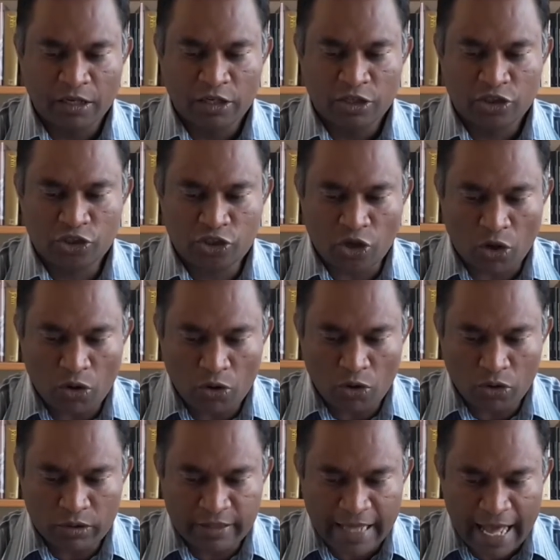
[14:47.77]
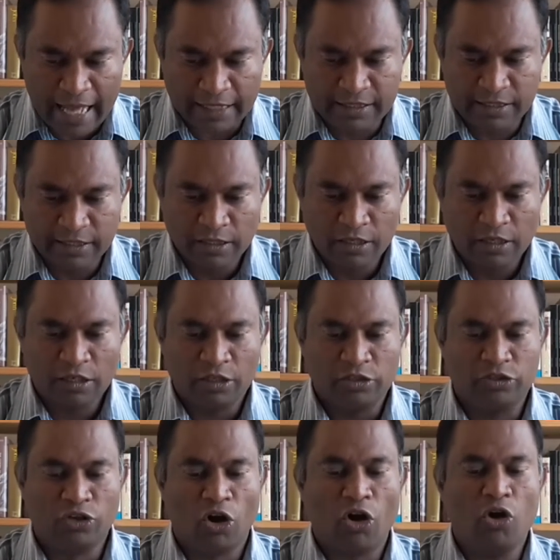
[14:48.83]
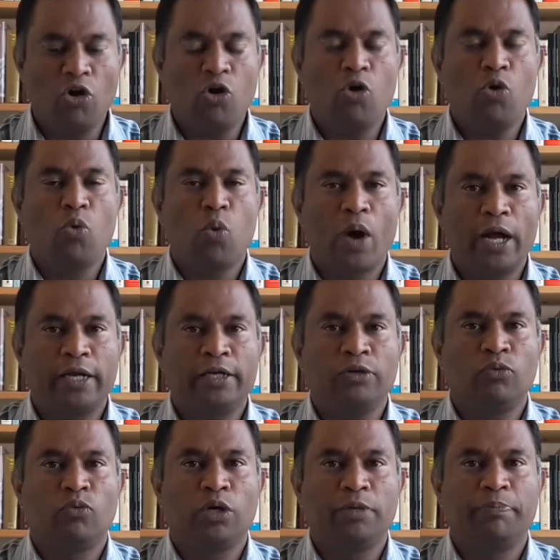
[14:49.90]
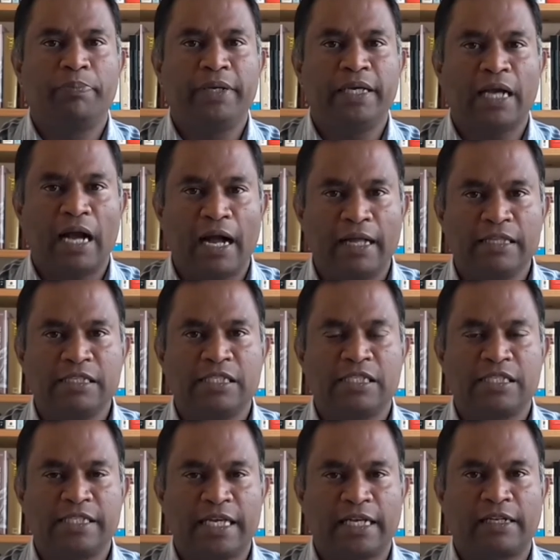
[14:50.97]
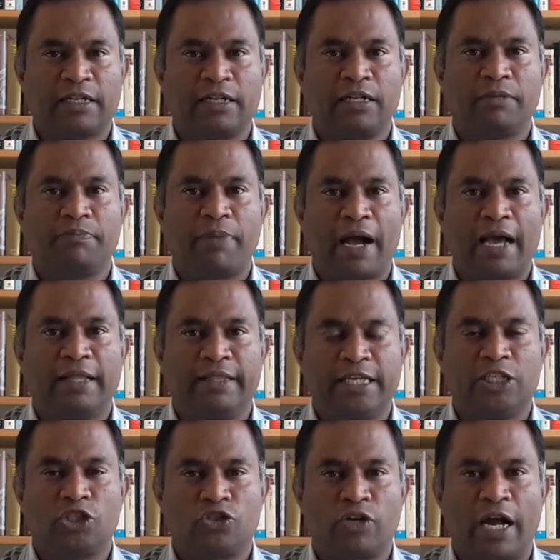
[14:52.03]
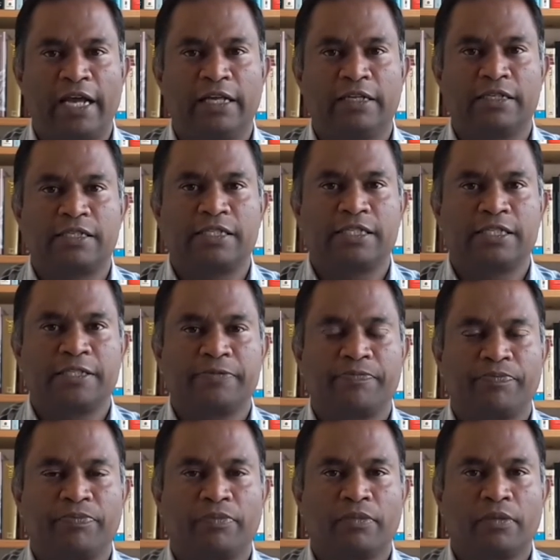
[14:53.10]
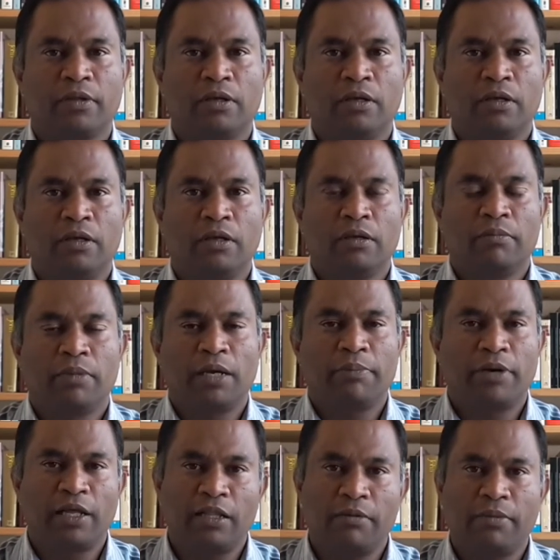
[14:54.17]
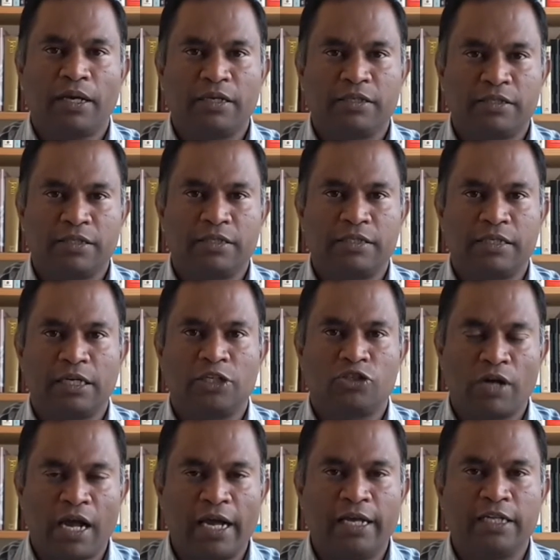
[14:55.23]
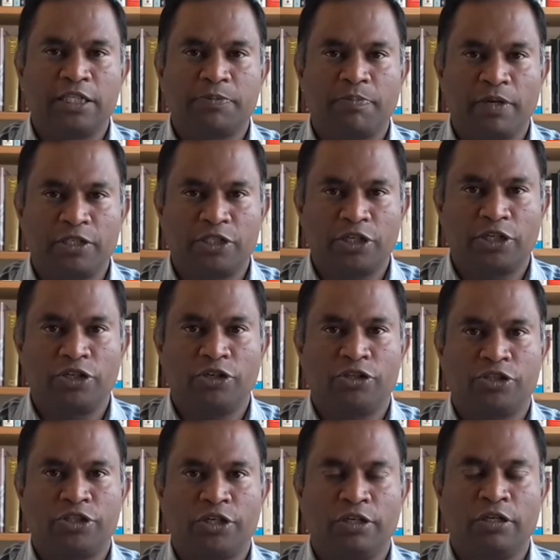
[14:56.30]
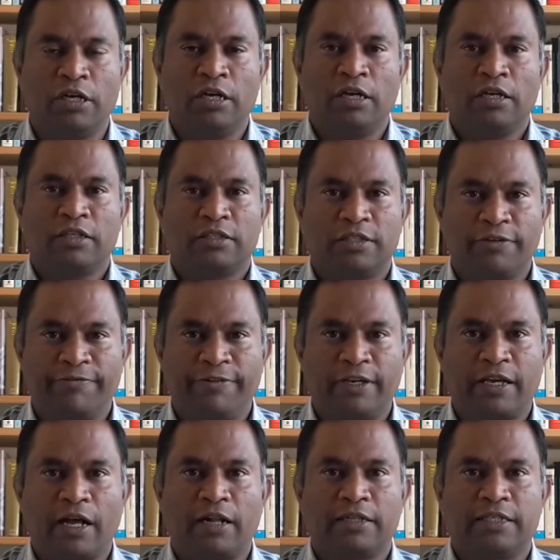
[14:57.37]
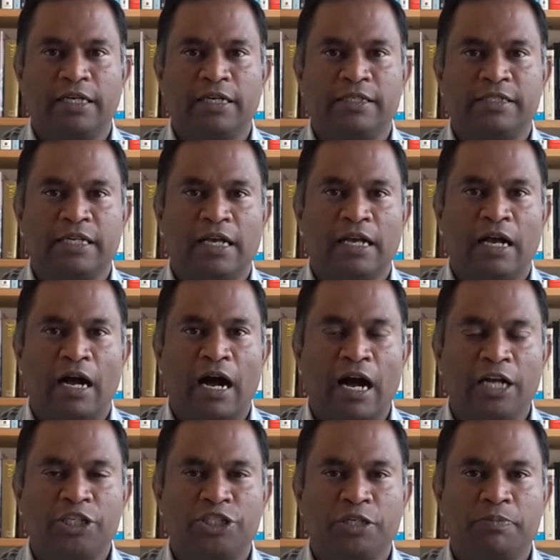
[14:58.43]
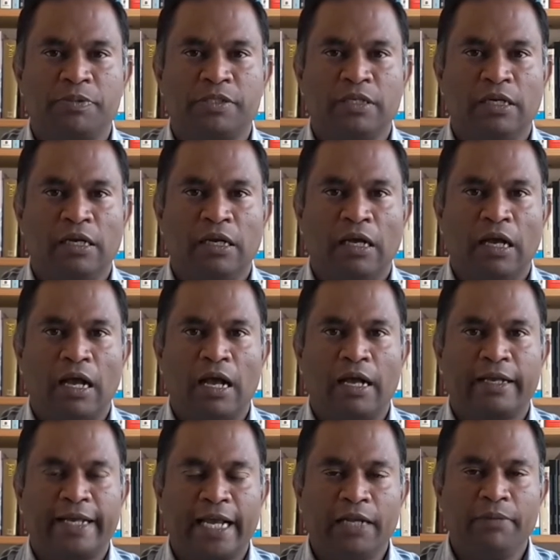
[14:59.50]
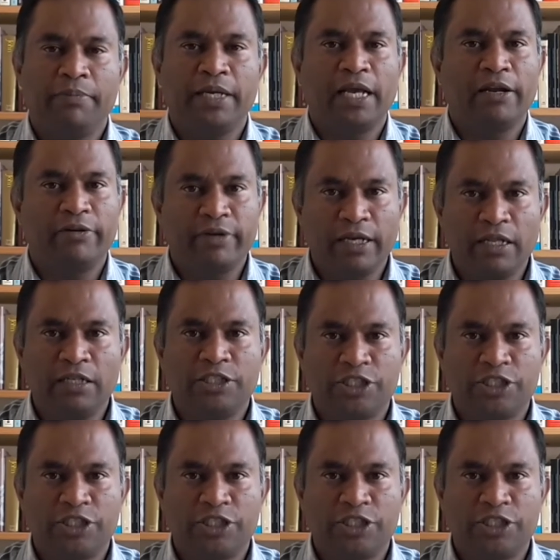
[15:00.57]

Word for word: so that no one would be unsettled by these trials. My brother, my sister, trials, persecution, difficulties, hardships uh, can be a real